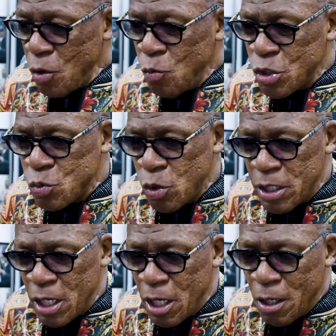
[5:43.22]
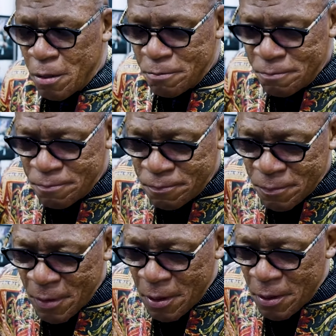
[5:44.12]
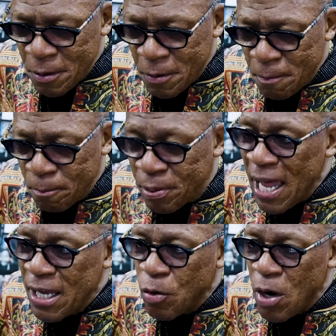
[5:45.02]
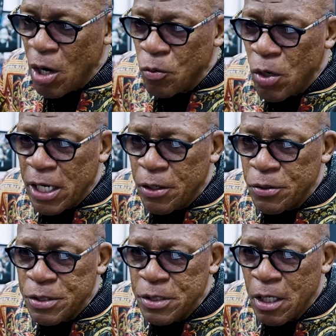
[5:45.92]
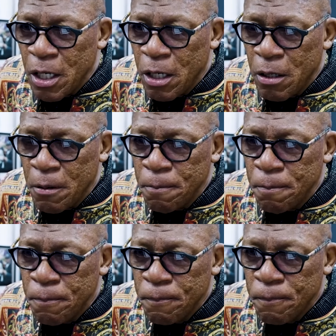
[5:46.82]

was with um, Blackground Records um,